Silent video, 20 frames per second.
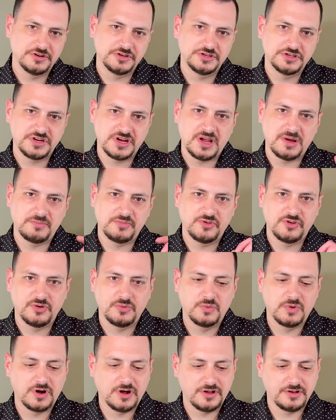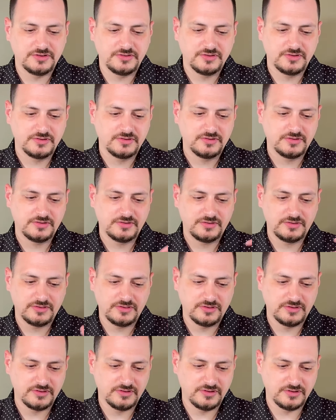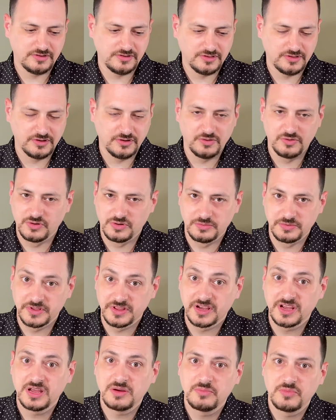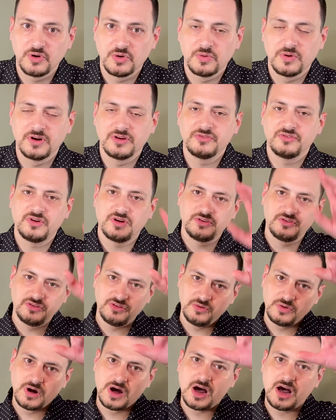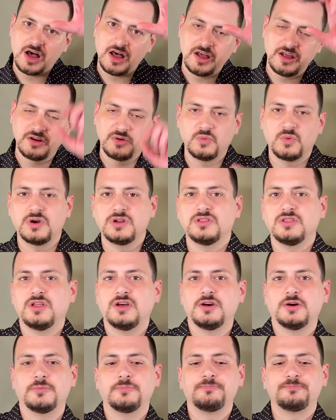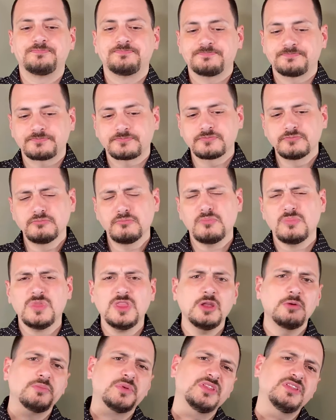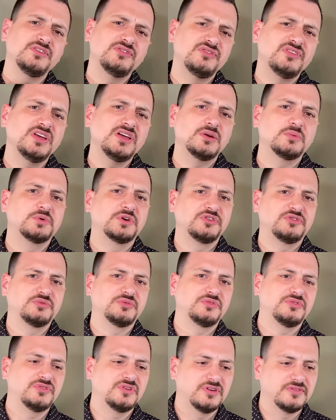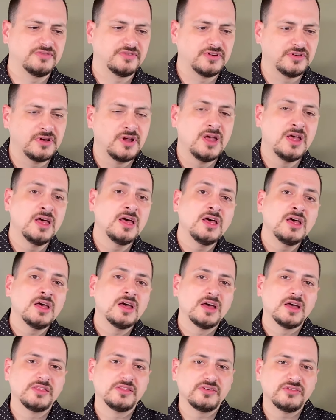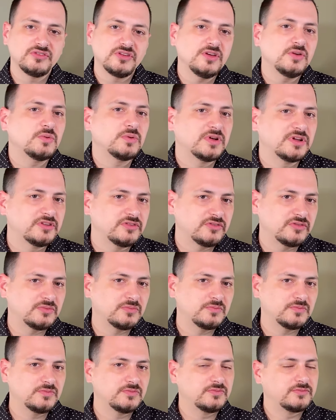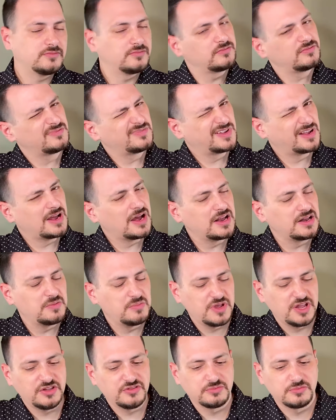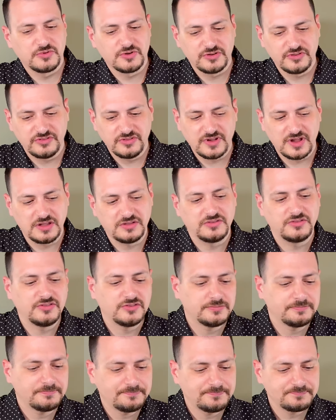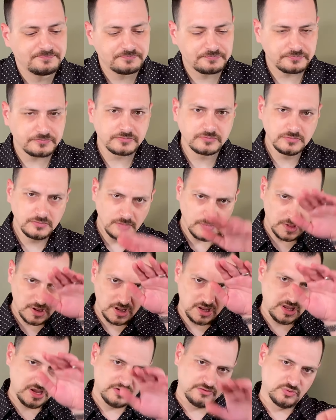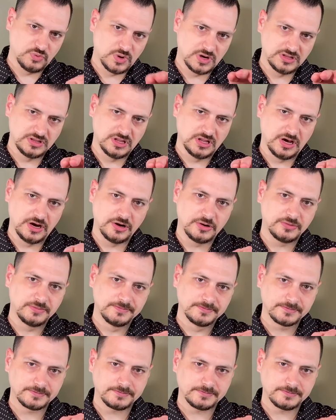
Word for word: in shape to what the, the group at the Kimber was. You had two high and one low, but the sequence was different. And the sequence kind of makes more sense. You have one low